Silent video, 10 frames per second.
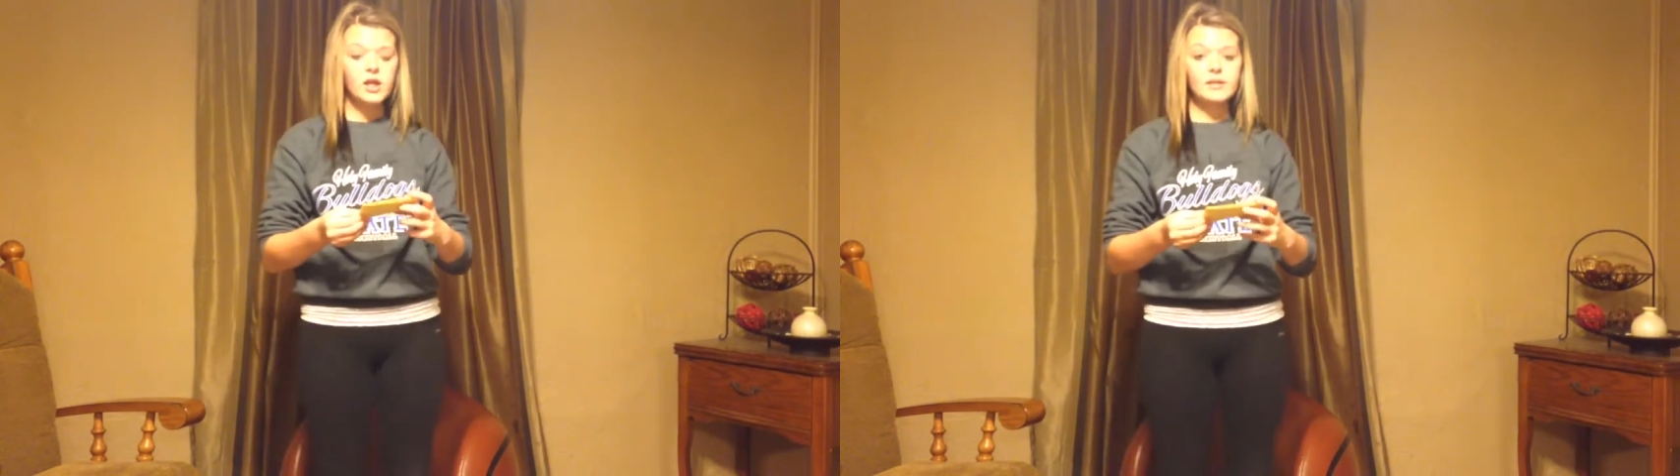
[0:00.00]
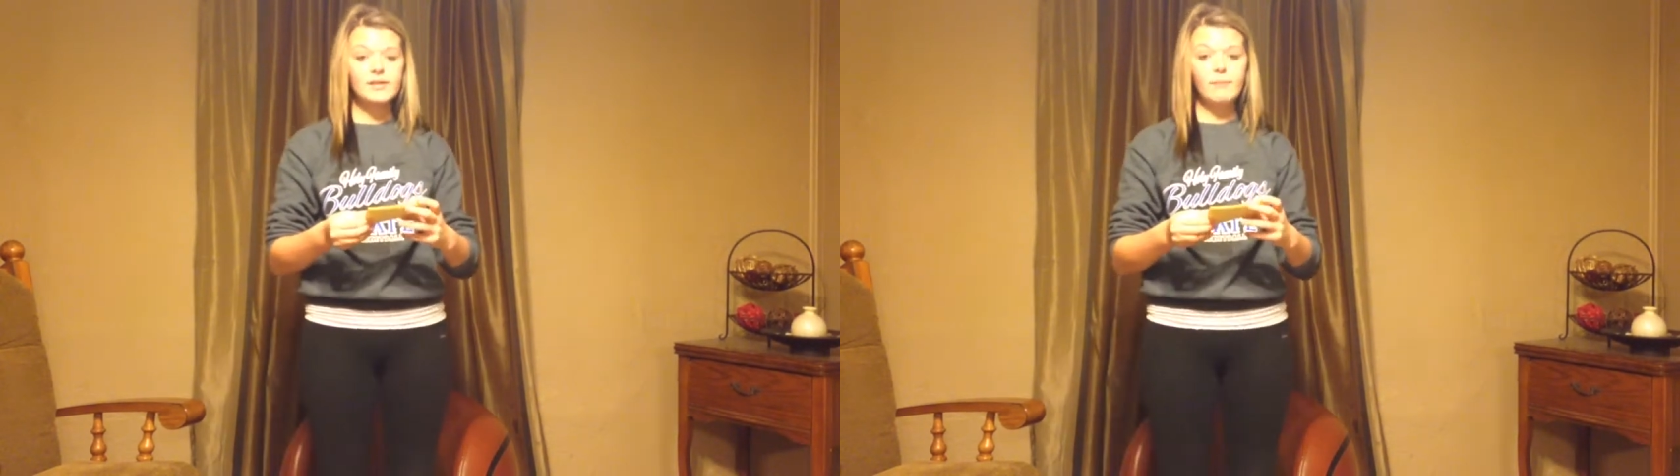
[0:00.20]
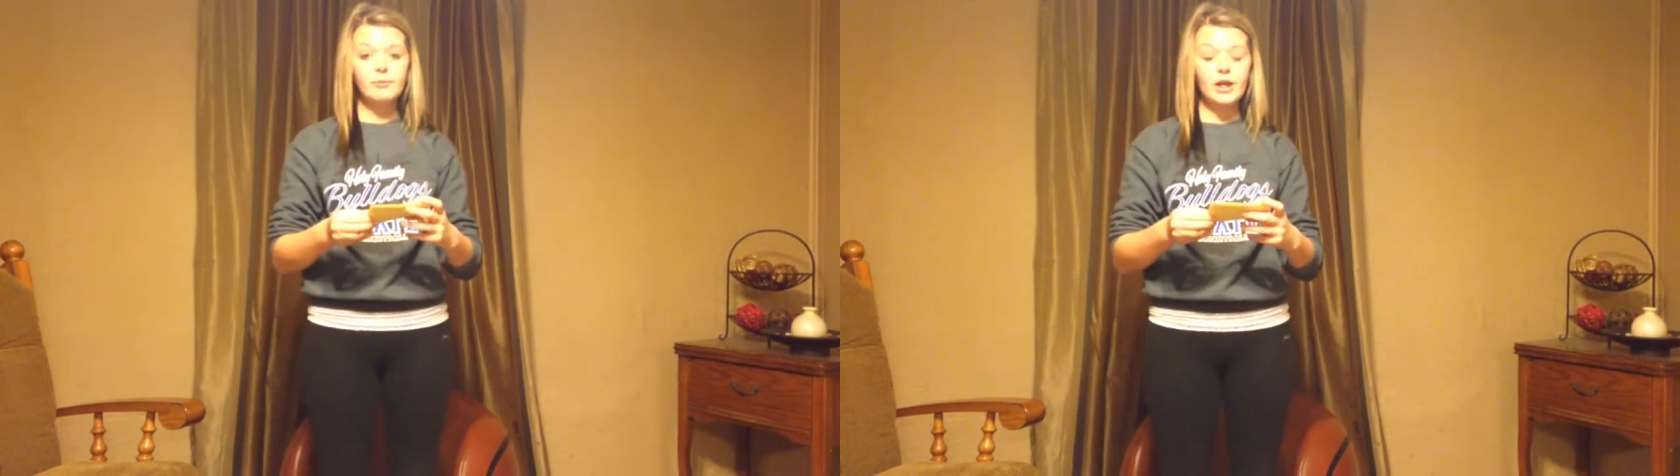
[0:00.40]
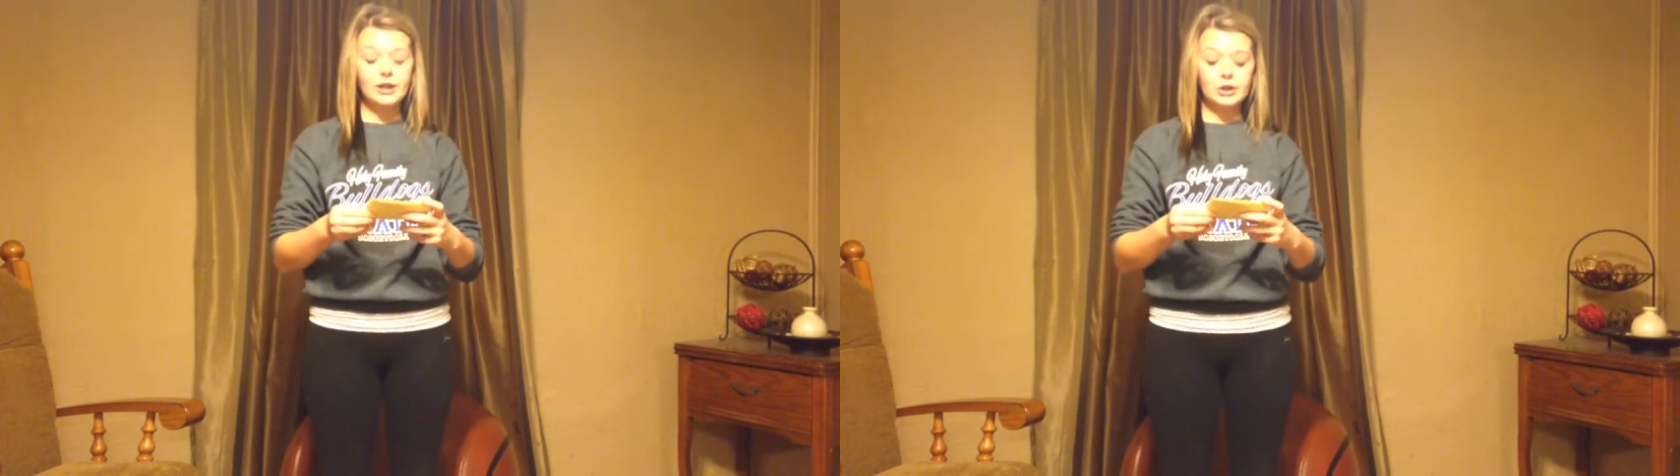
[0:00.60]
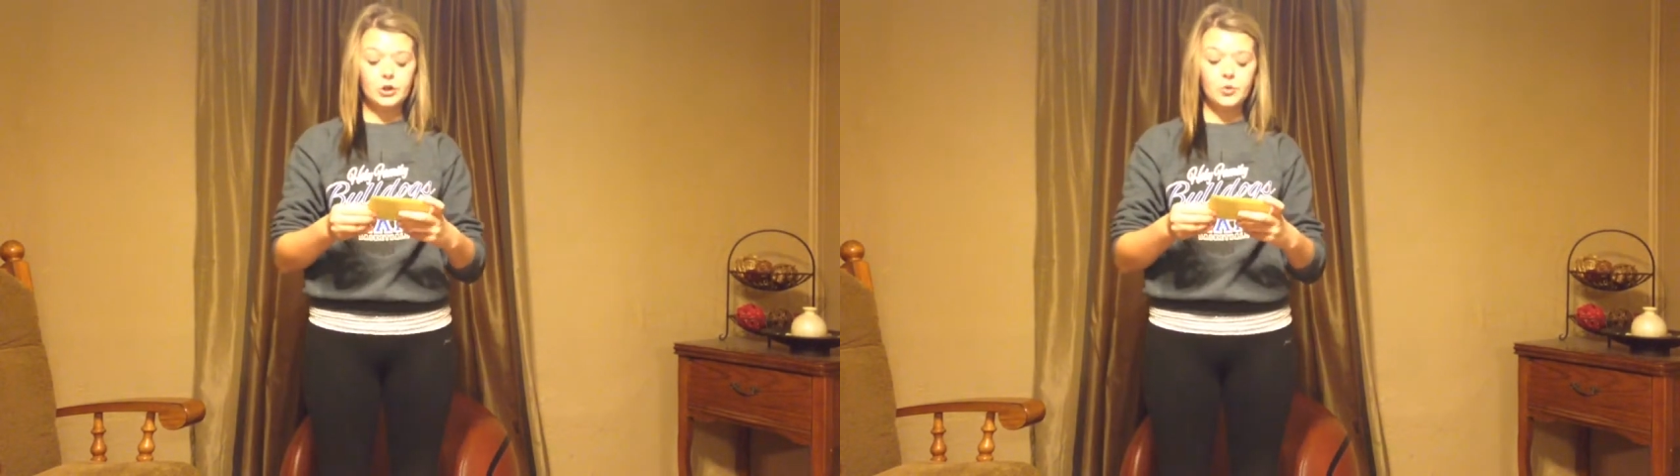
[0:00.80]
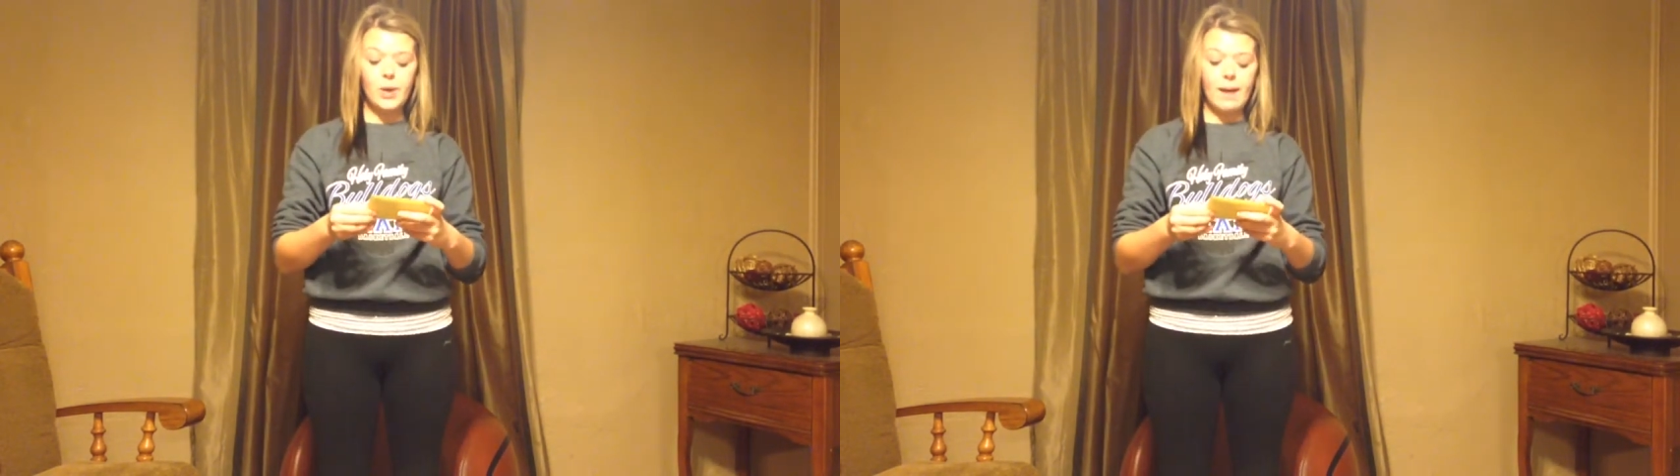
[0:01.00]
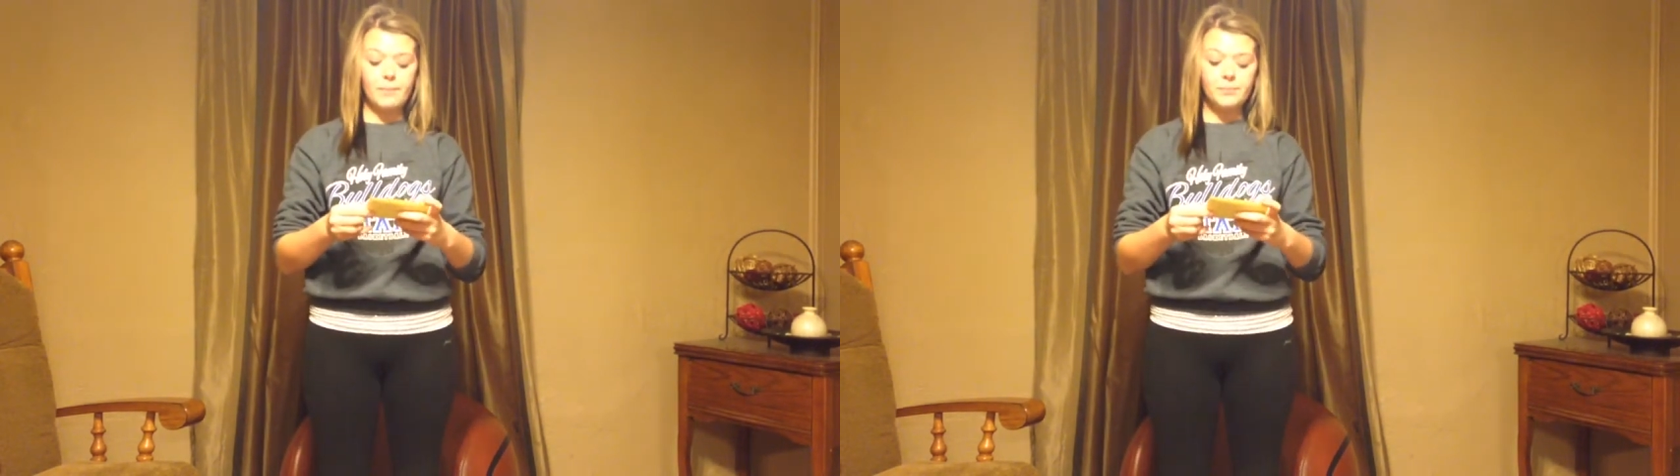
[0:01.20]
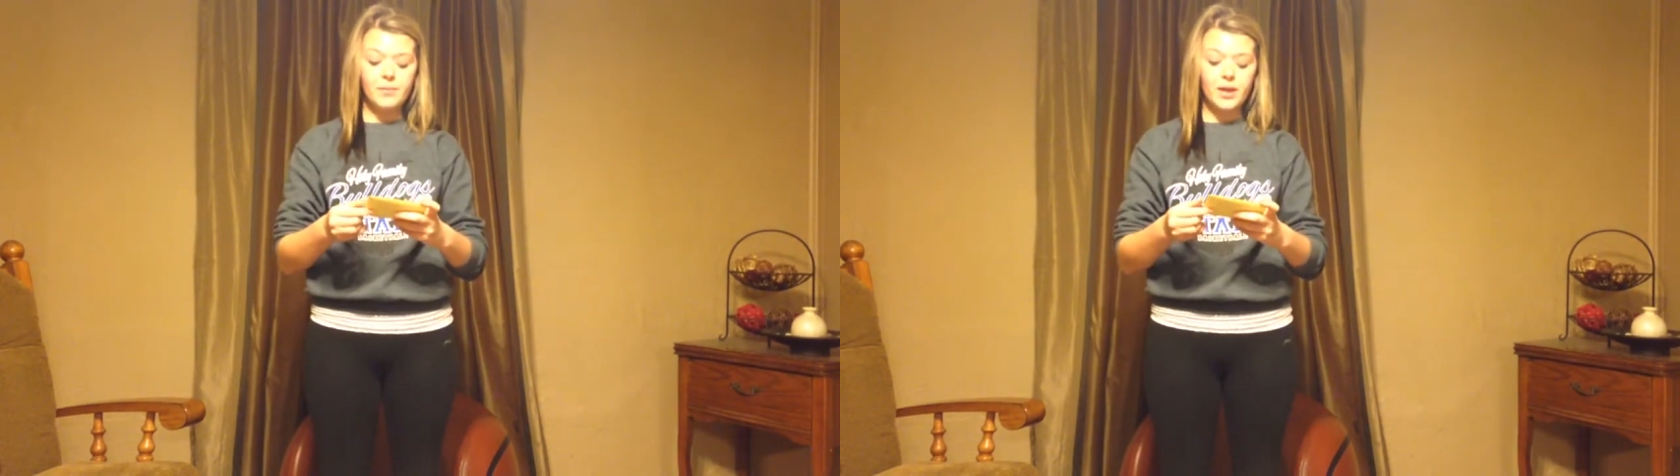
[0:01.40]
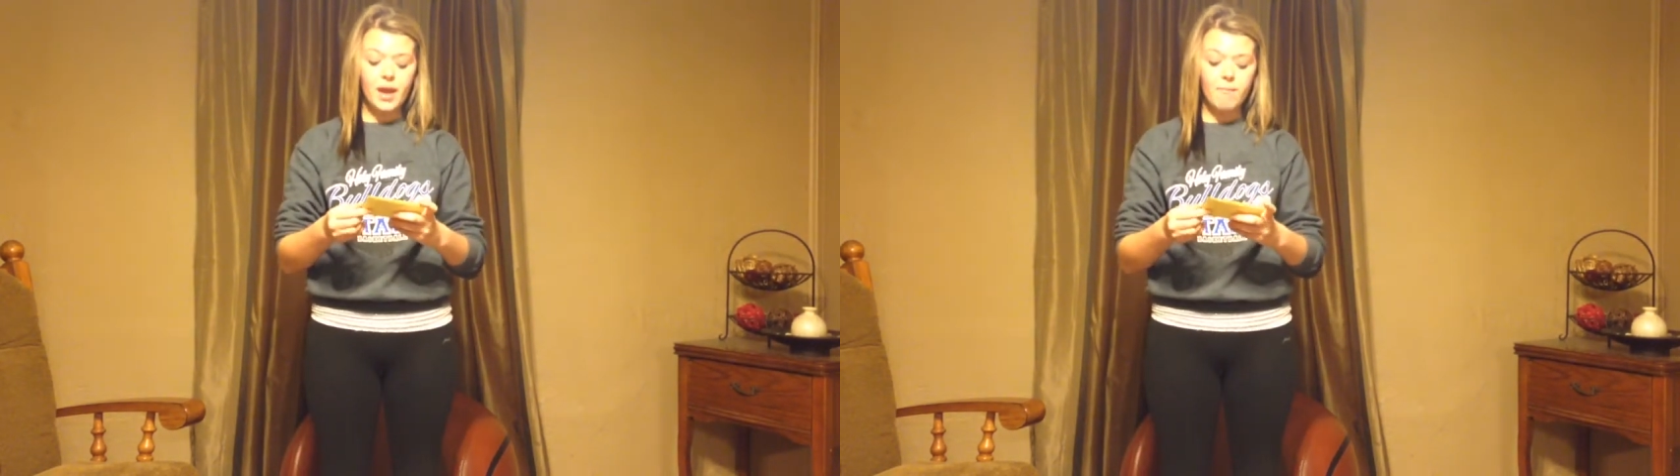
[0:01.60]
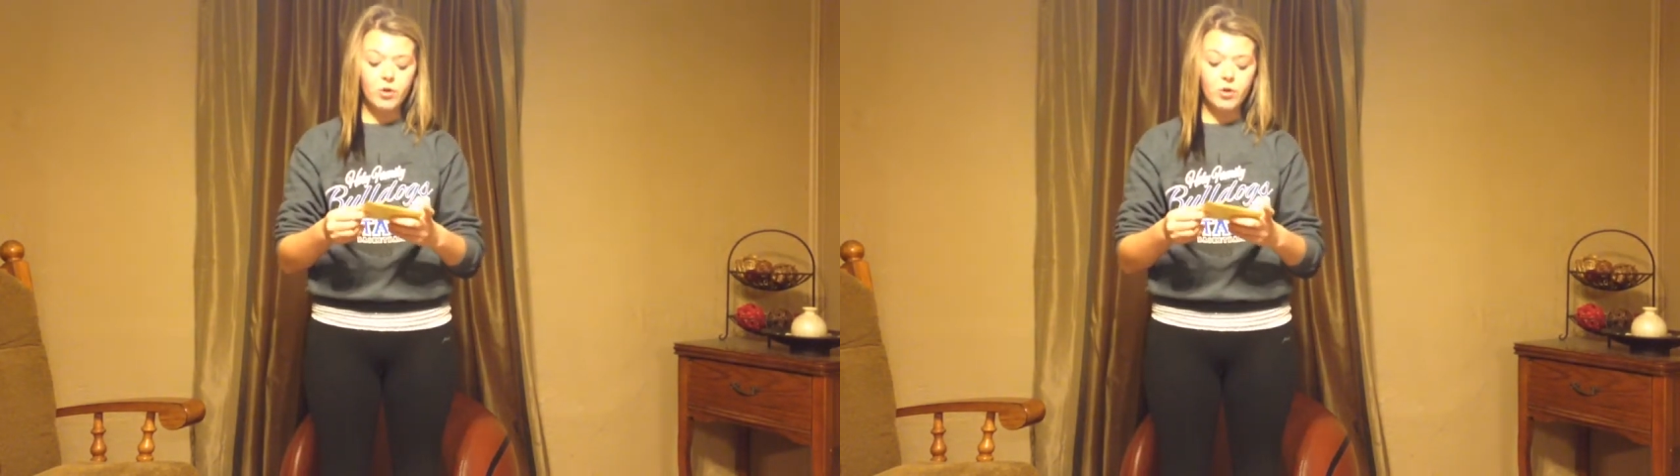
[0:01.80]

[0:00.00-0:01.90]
Snapchat is a new app, and